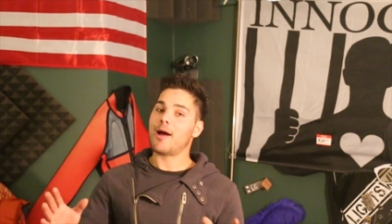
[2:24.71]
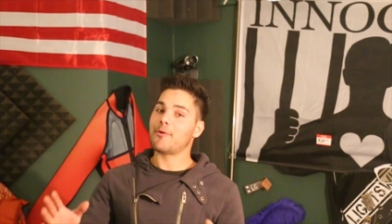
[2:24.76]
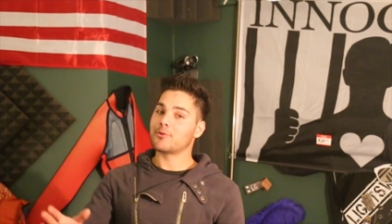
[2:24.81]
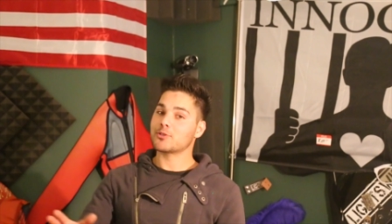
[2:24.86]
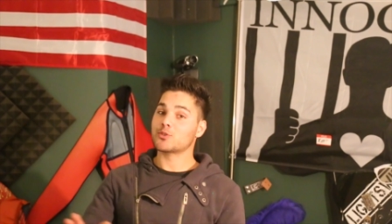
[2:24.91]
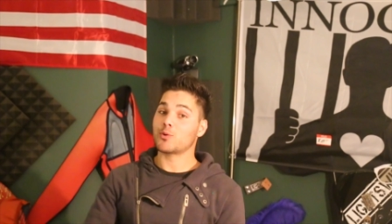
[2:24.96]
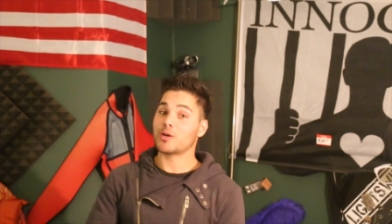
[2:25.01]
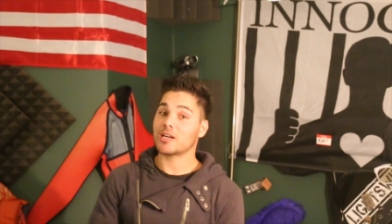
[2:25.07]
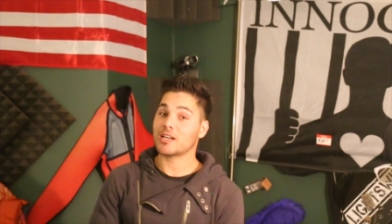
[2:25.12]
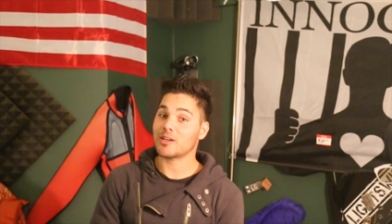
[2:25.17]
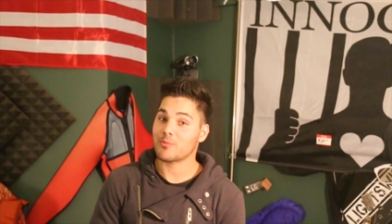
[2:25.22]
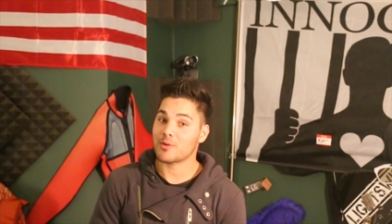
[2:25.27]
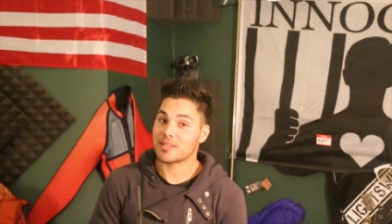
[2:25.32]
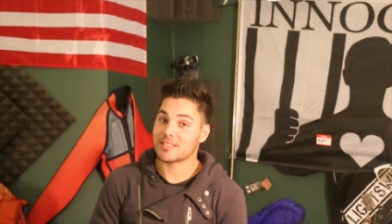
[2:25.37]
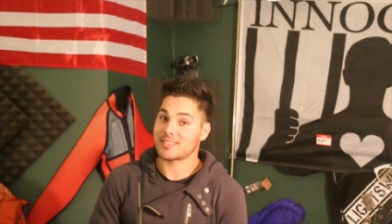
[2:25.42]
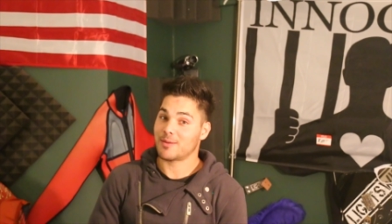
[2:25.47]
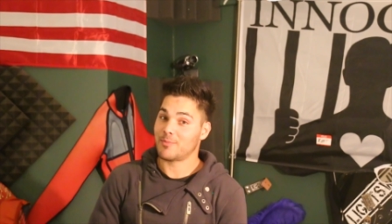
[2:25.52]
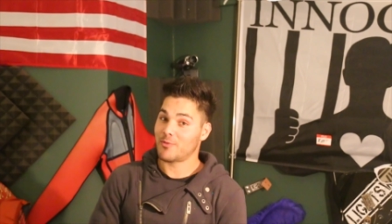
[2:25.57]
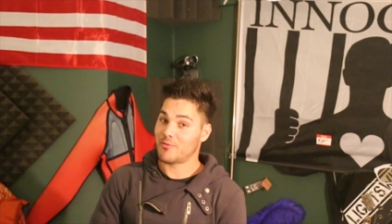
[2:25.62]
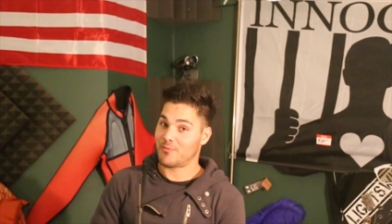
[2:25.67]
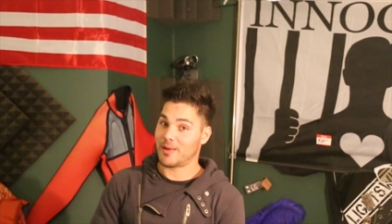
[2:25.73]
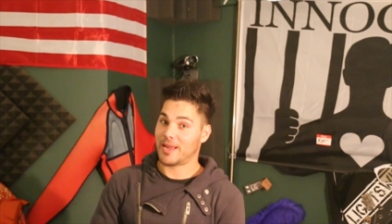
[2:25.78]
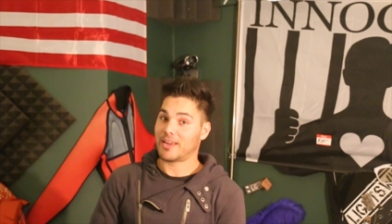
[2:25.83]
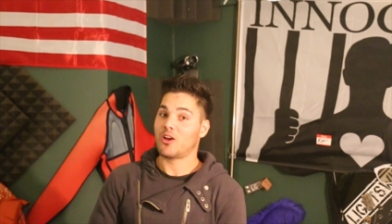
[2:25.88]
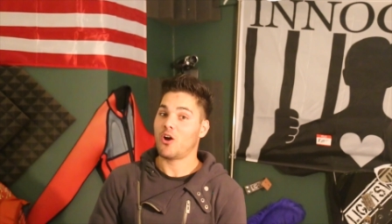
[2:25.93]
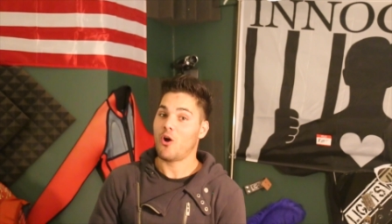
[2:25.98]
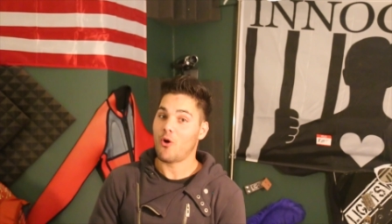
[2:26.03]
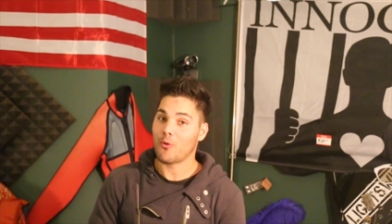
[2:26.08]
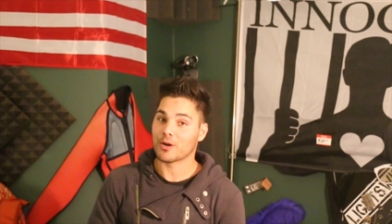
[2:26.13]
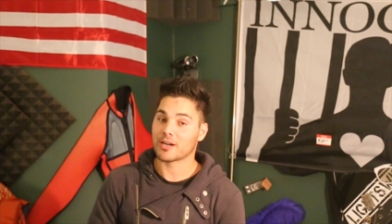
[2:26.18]
I was working with some of my
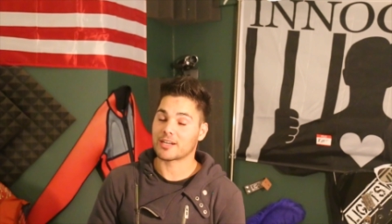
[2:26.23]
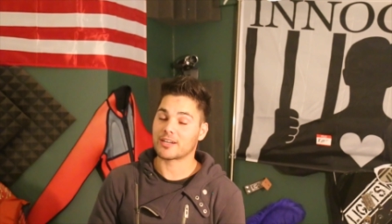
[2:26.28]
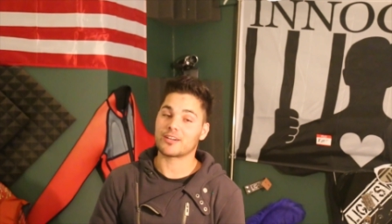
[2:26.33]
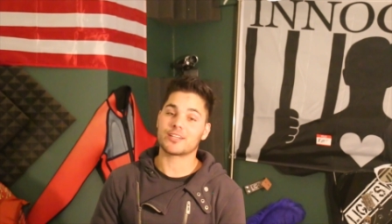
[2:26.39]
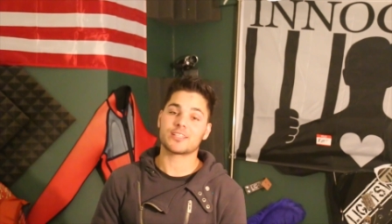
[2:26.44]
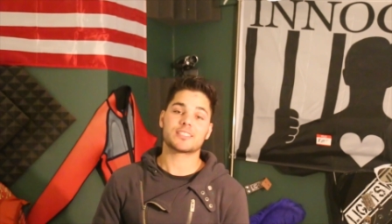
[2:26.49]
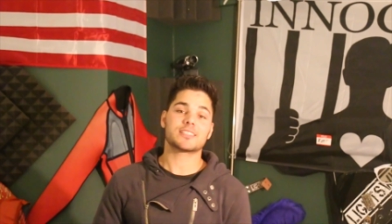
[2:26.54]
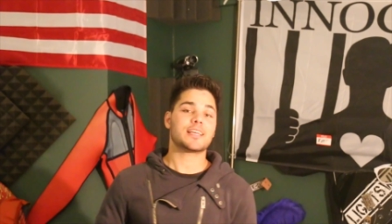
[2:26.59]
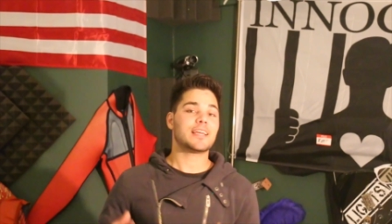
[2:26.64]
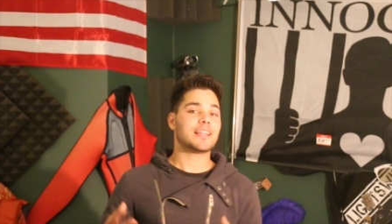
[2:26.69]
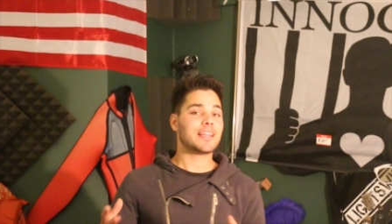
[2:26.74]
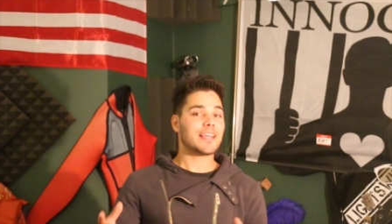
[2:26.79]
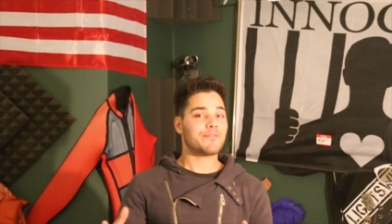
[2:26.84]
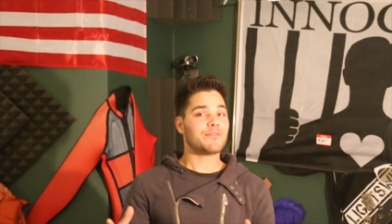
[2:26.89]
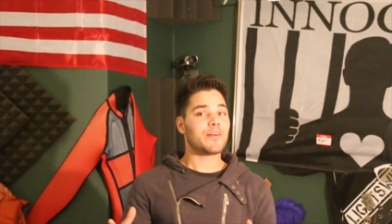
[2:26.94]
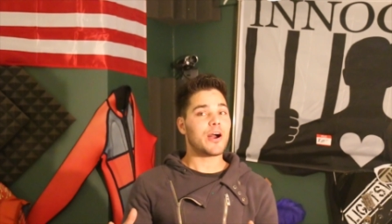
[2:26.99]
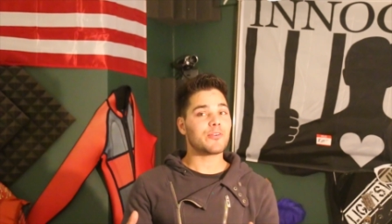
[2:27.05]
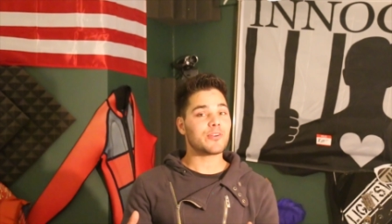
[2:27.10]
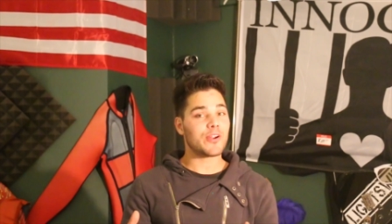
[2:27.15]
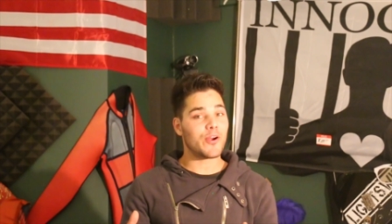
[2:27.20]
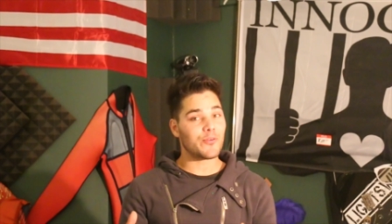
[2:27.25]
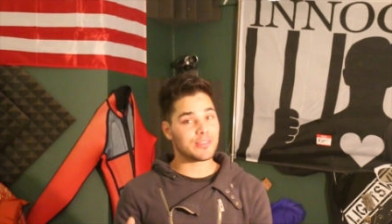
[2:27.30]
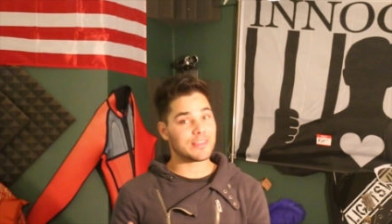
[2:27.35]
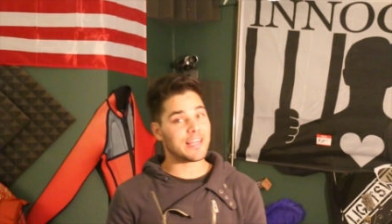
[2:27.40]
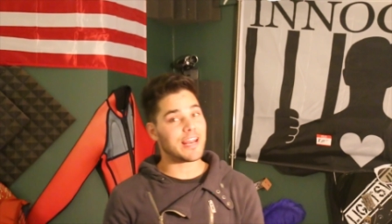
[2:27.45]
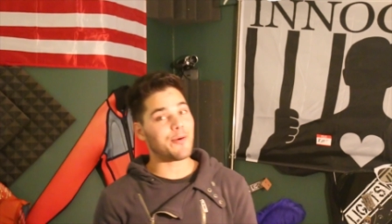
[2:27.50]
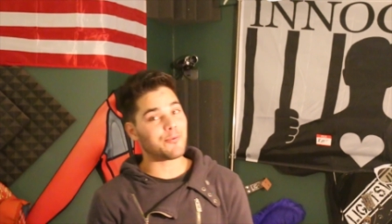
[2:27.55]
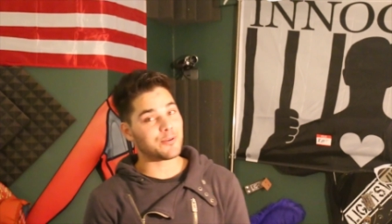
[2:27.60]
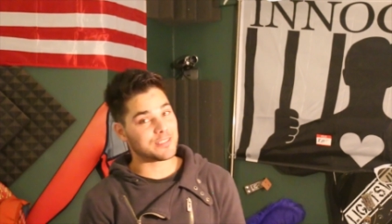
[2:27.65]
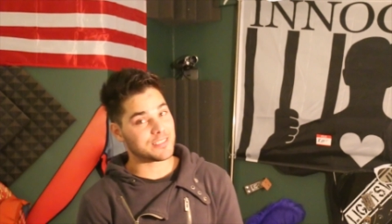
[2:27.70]
coworkers, and they found out
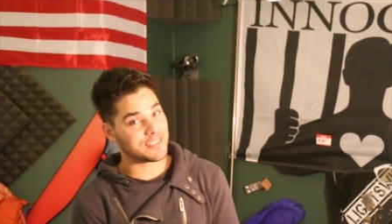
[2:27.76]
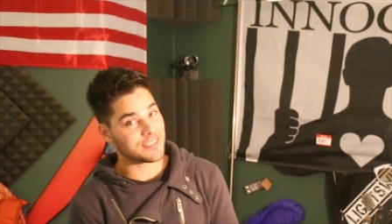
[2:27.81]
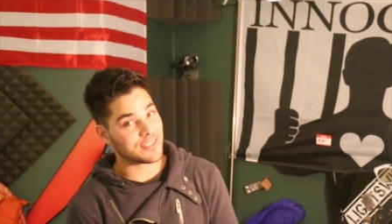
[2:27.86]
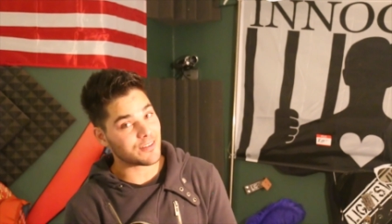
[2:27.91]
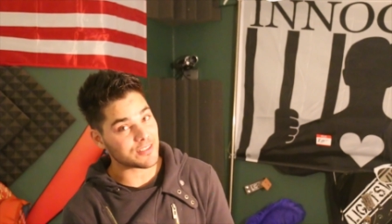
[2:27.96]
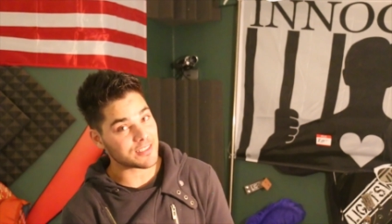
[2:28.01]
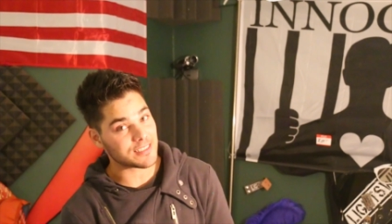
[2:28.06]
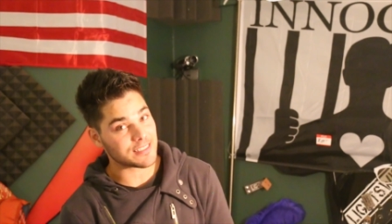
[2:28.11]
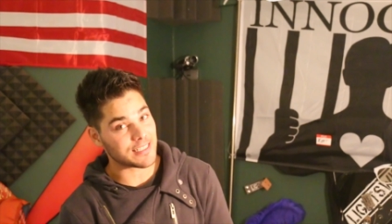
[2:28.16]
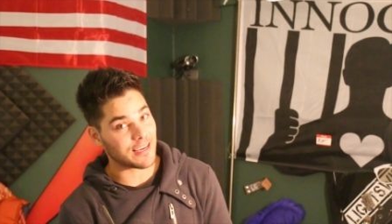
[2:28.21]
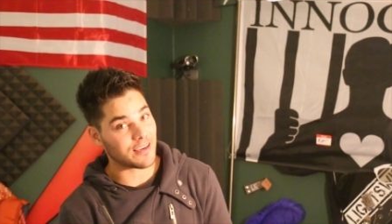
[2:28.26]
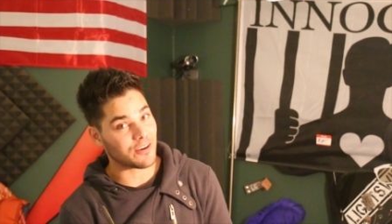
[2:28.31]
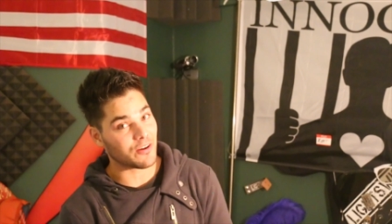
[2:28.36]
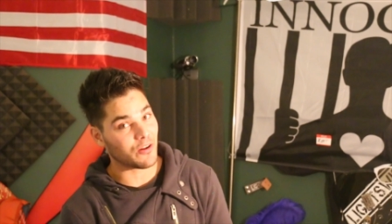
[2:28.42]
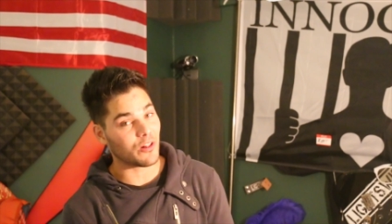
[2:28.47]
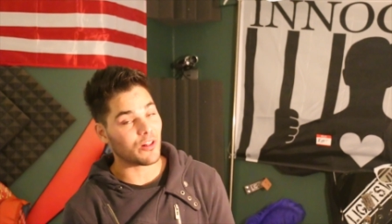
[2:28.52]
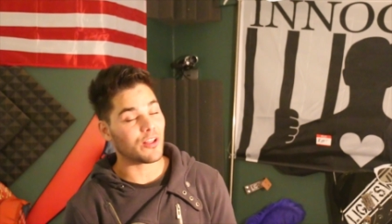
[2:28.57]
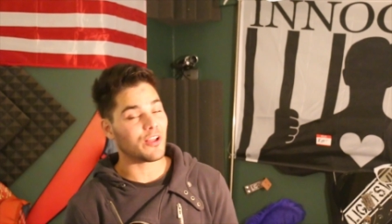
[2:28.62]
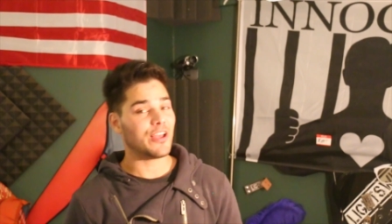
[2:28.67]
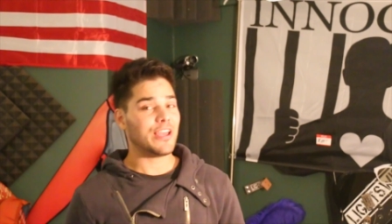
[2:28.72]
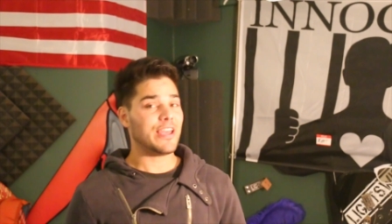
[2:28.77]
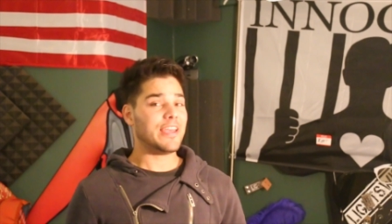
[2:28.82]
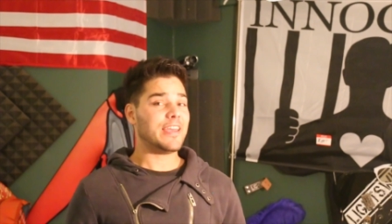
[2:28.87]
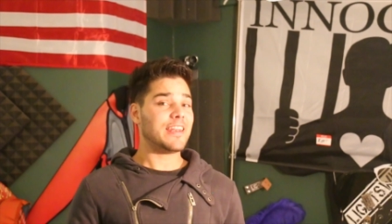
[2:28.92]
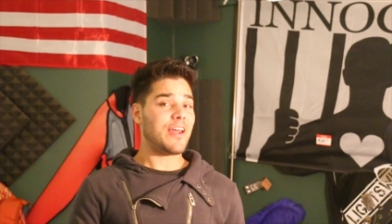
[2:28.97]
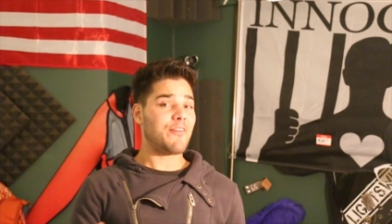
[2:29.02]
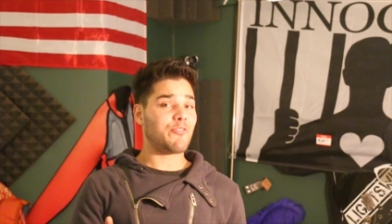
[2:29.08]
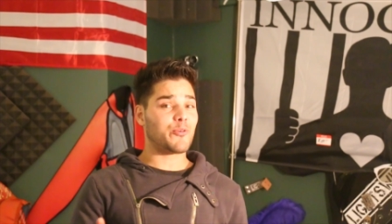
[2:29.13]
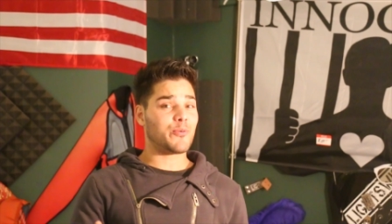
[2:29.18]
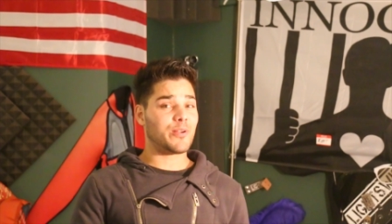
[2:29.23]
that I was still single
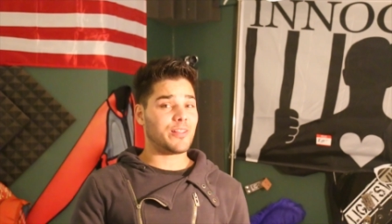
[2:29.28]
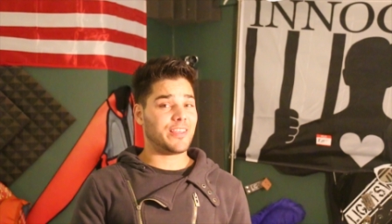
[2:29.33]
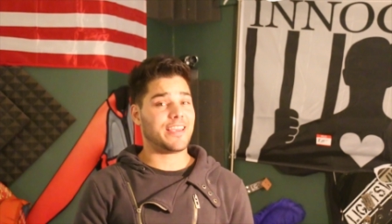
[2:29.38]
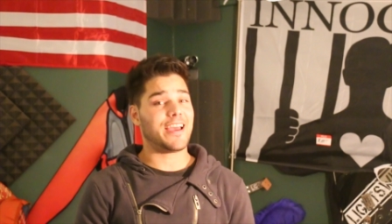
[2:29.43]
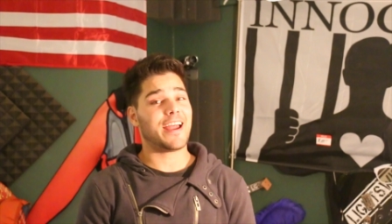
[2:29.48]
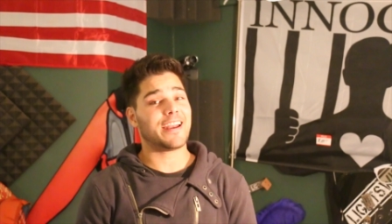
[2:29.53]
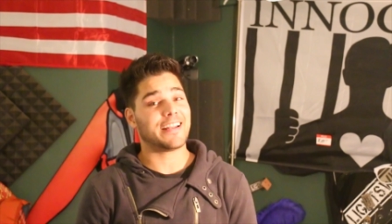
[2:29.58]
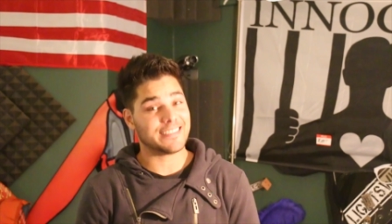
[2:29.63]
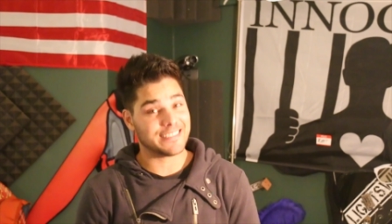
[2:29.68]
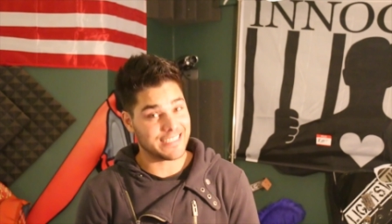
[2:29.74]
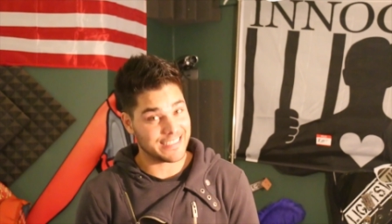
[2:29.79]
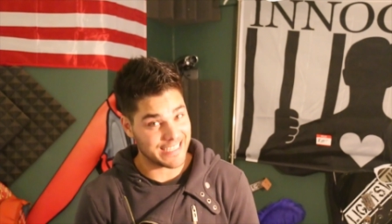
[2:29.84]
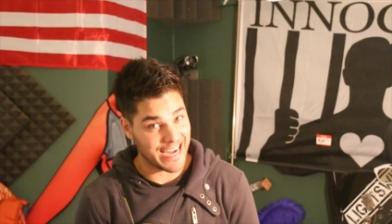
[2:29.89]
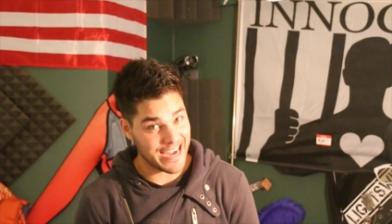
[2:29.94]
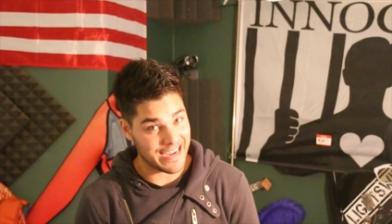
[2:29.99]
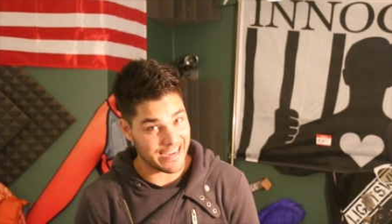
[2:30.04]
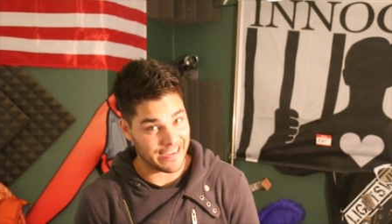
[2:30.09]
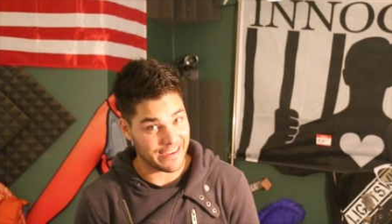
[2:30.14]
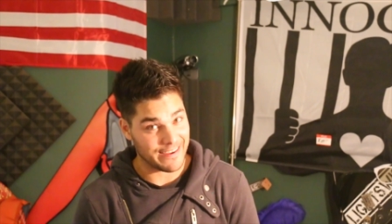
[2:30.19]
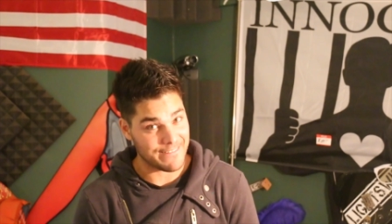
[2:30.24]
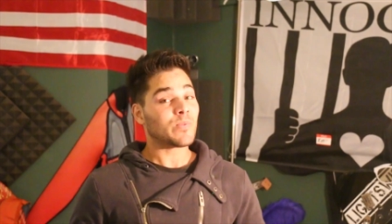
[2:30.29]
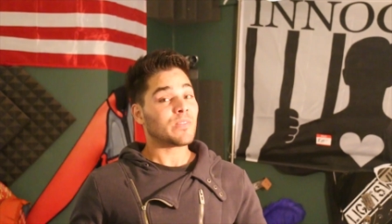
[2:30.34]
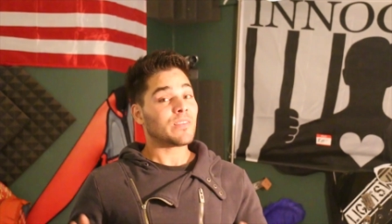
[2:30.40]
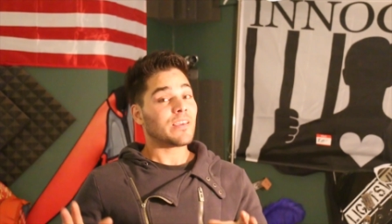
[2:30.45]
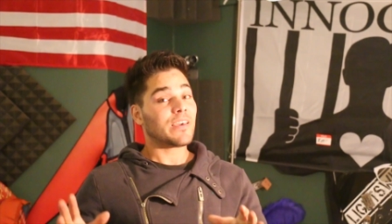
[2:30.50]
and never really got into dating.